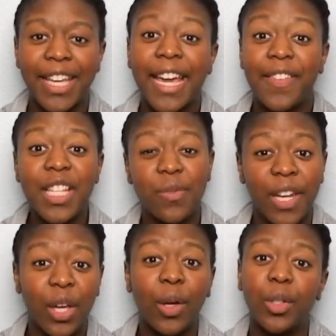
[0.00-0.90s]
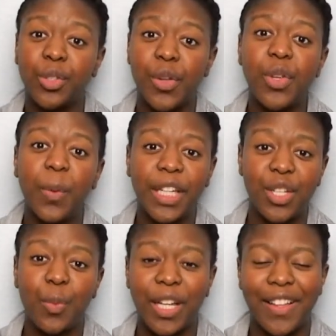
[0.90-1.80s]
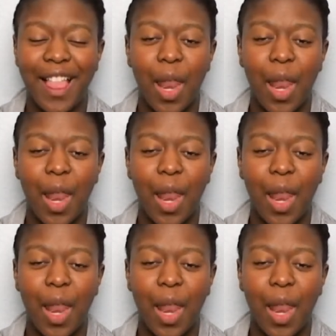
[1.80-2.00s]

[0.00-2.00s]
In this video, I'll show you what